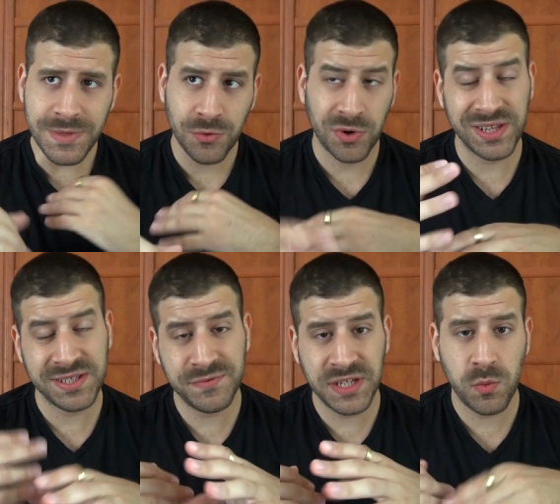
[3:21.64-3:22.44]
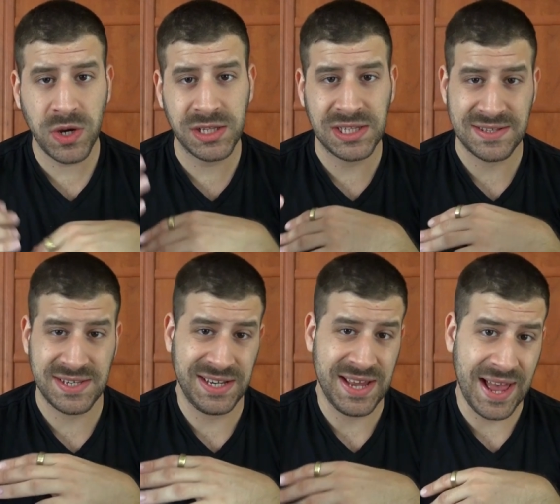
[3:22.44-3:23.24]
relatively quickly, let's
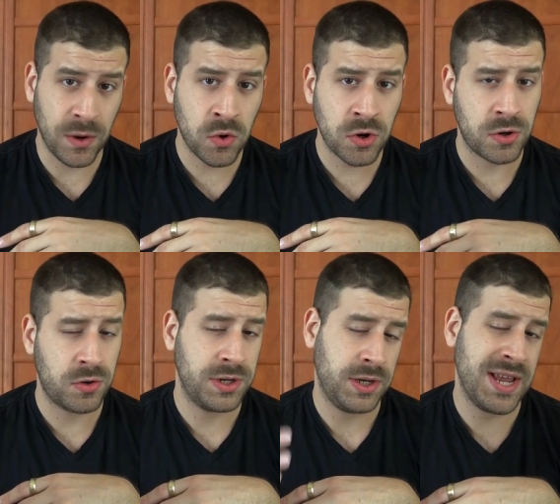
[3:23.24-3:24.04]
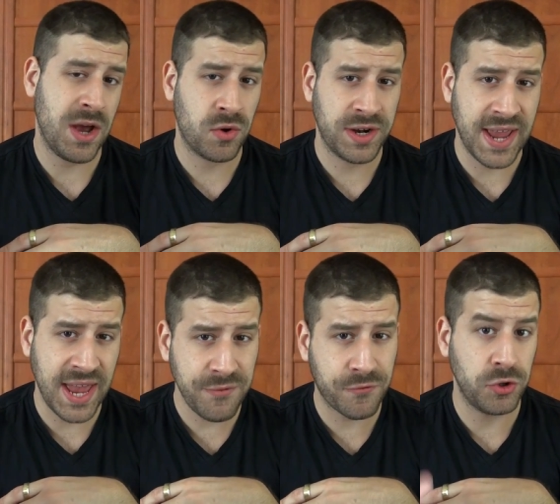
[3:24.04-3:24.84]
say an hour or an hour and a
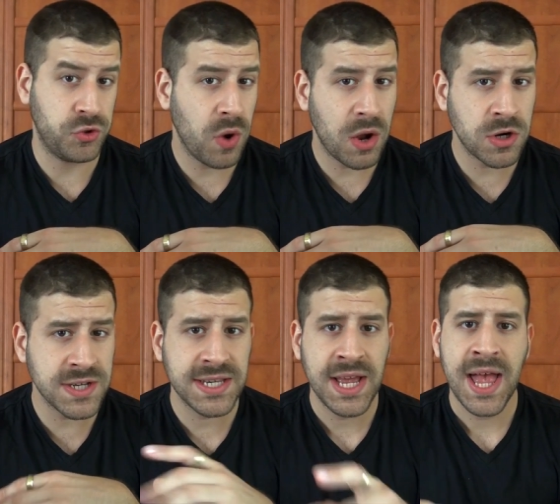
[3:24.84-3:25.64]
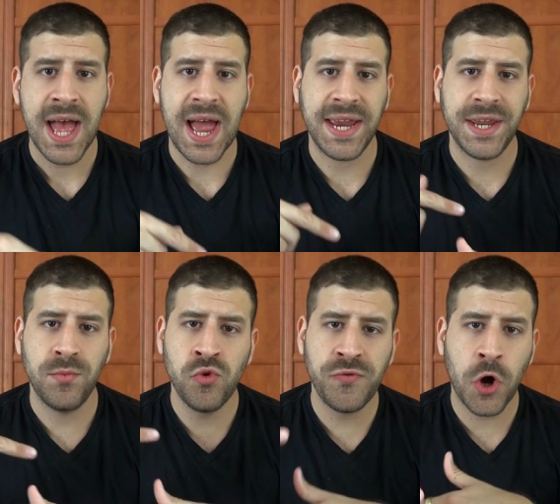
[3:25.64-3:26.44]
half or two hours, I can
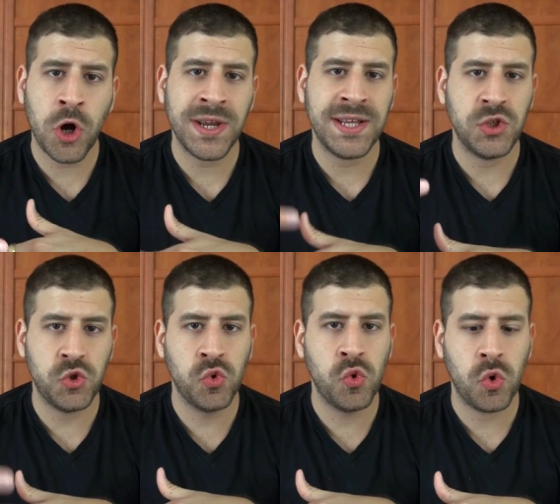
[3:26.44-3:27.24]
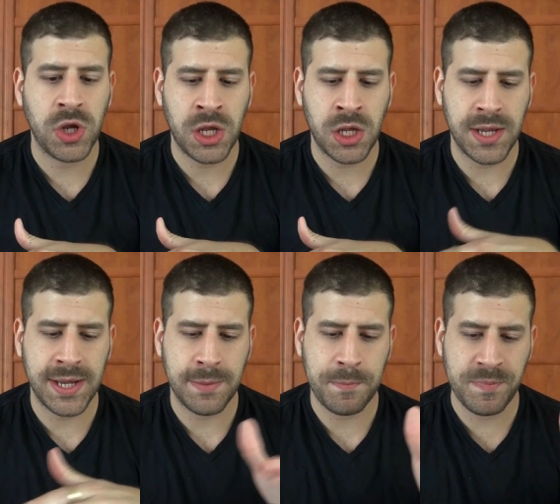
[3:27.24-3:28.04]
move on and do
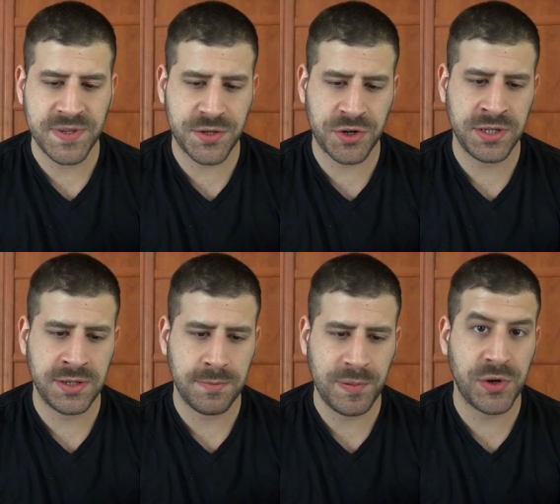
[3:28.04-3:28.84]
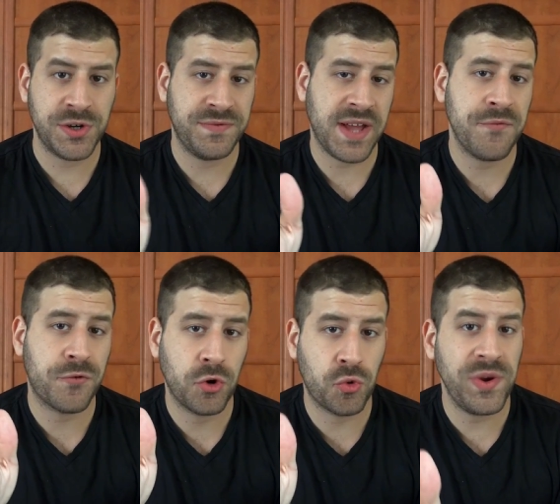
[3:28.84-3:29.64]
uh, a certain period of time
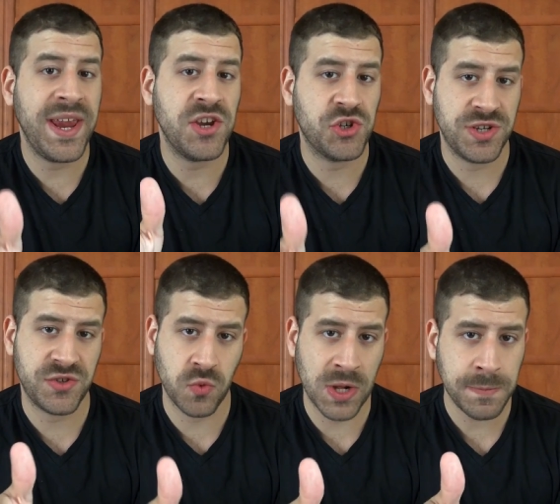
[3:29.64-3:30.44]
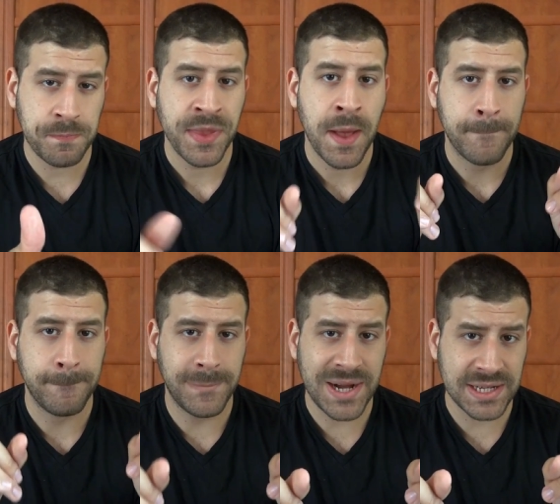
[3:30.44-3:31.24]
for creation as well.
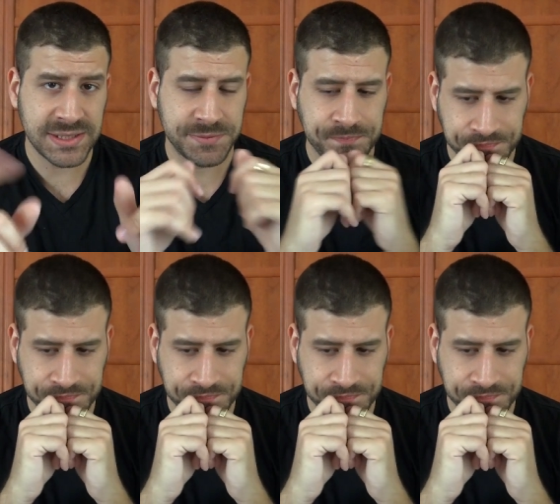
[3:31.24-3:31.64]
But